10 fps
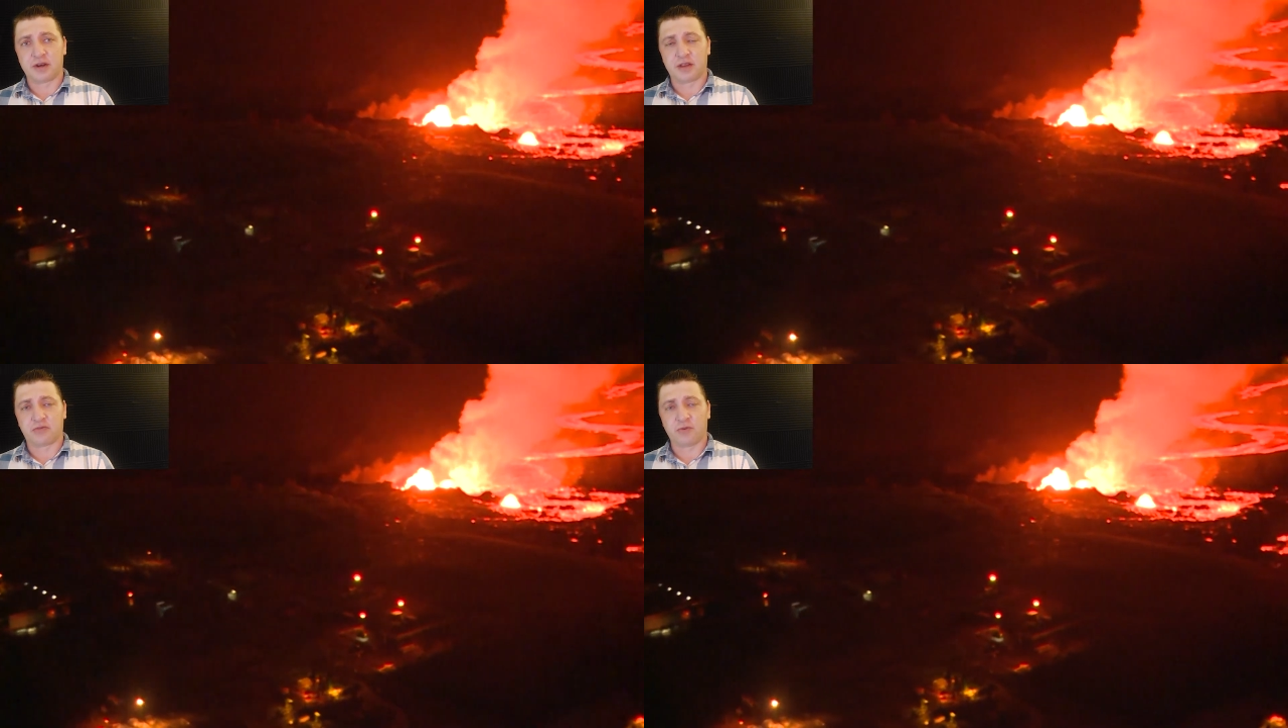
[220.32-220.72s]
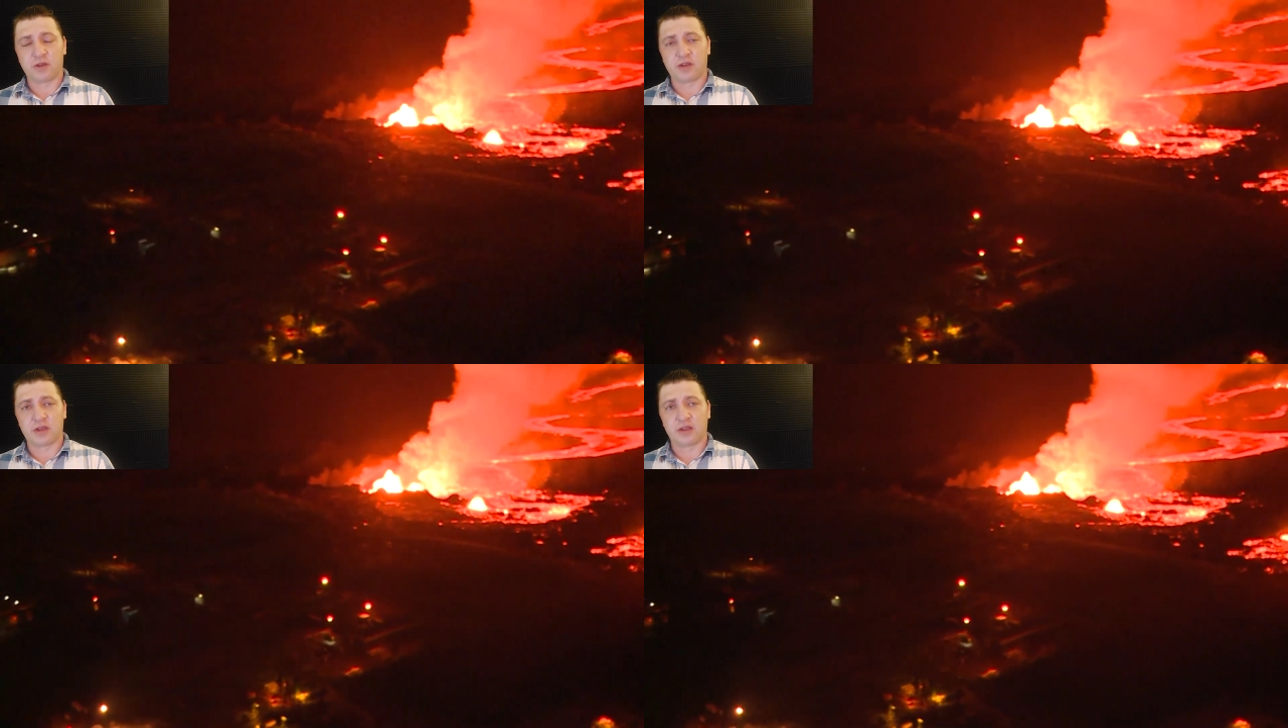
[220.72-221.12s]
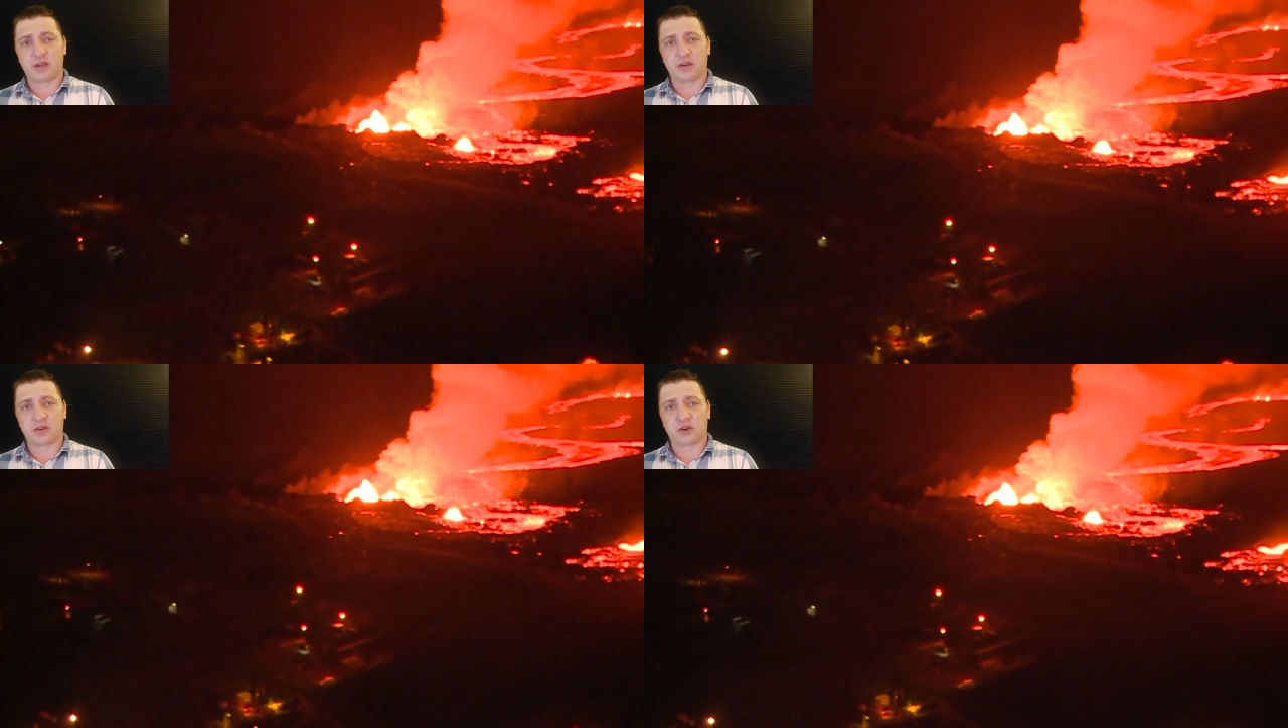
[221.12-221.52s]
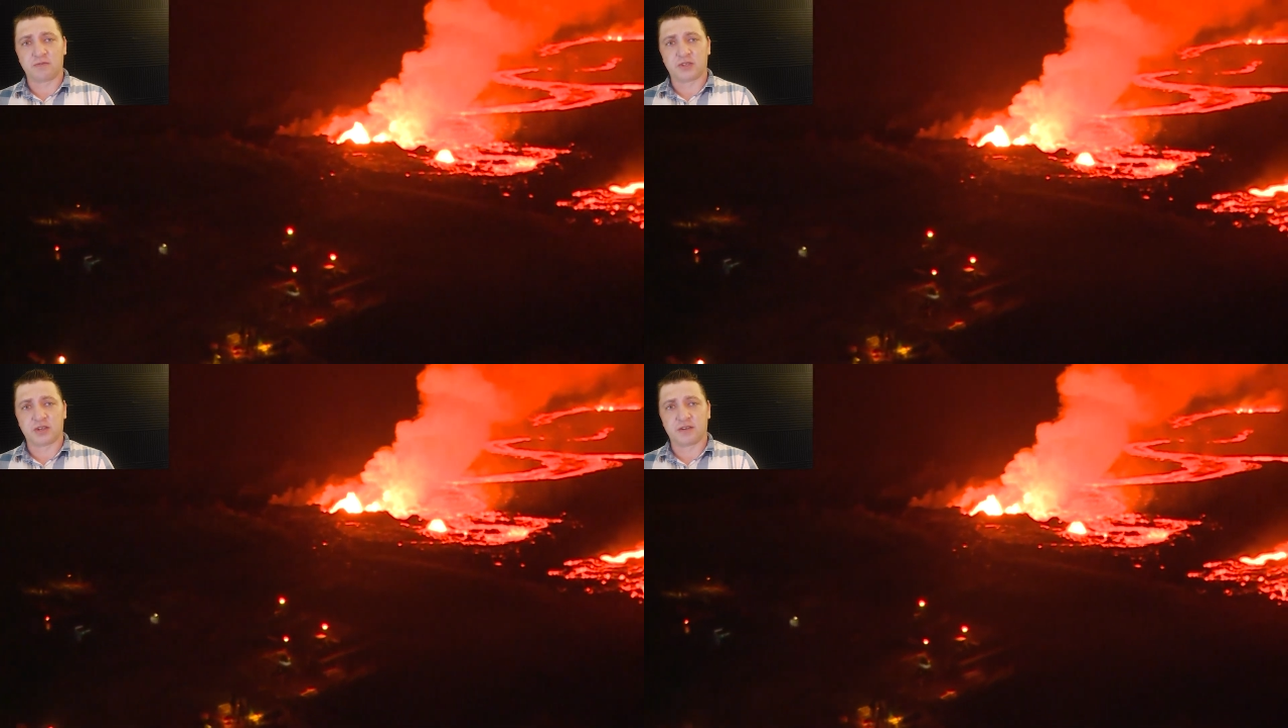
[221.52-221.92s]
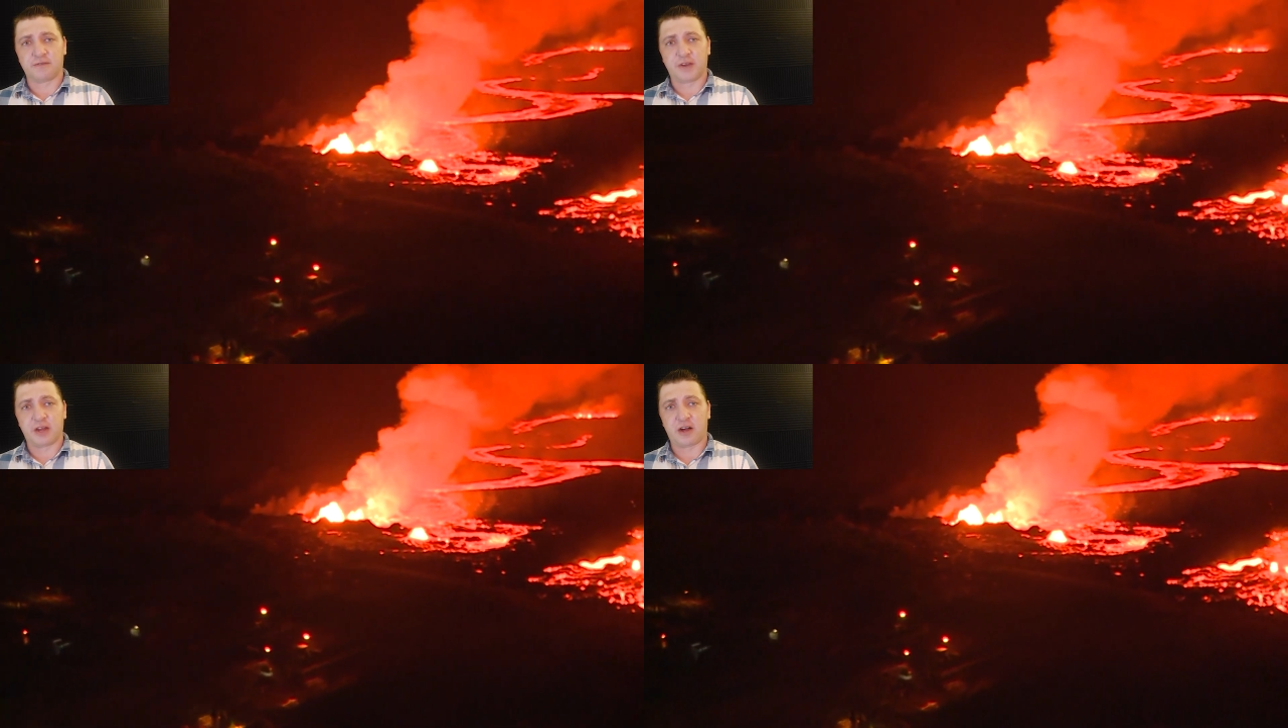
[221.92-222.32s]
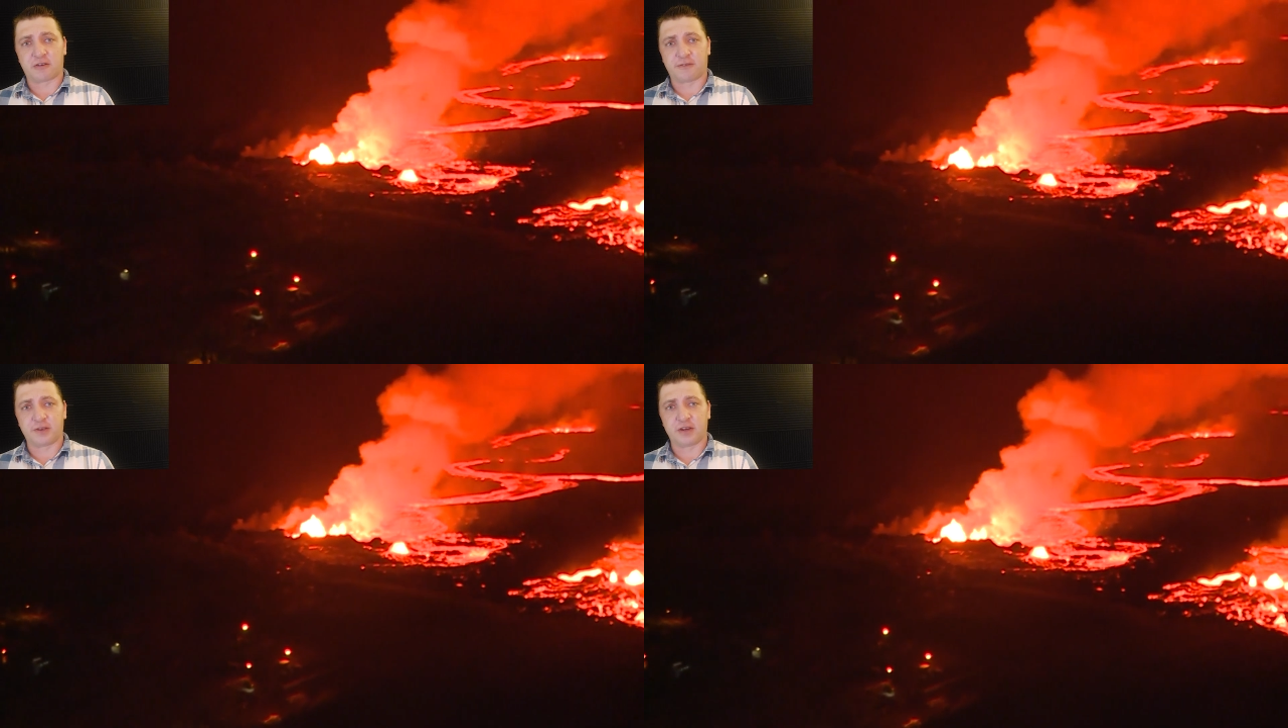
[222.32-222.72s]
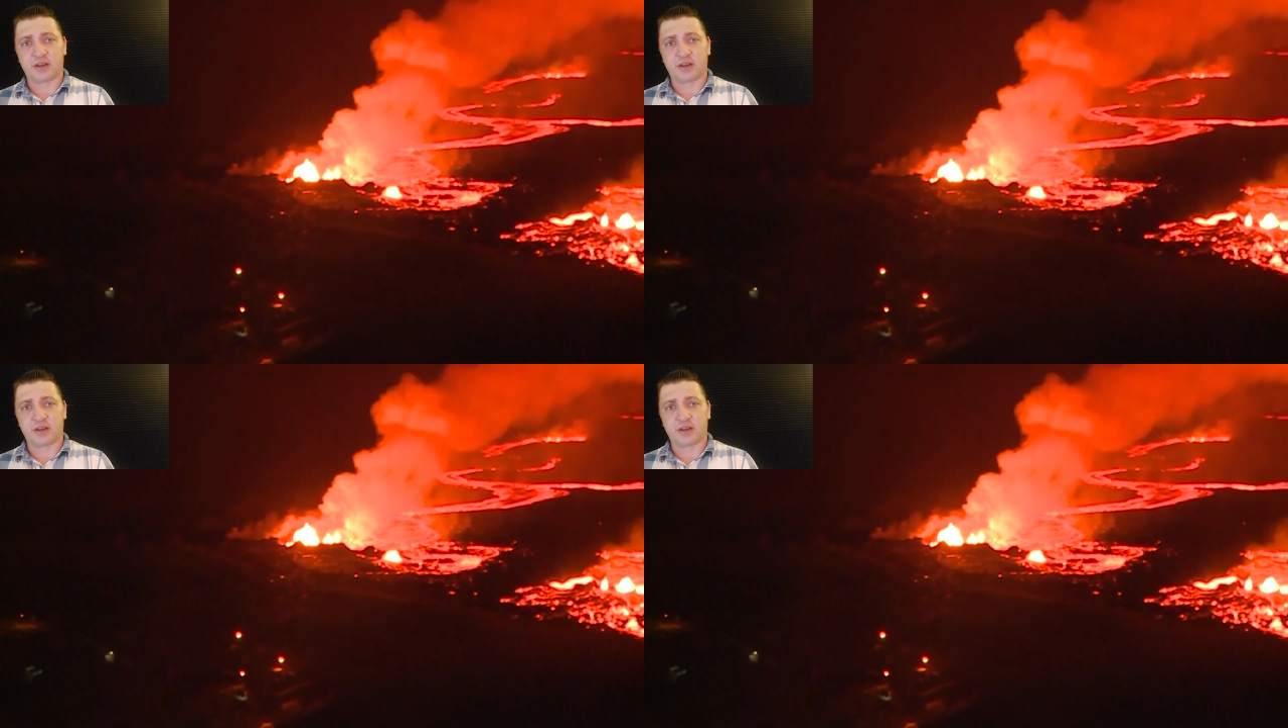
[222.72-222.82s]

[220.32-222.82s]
And it's really, in terms of videography,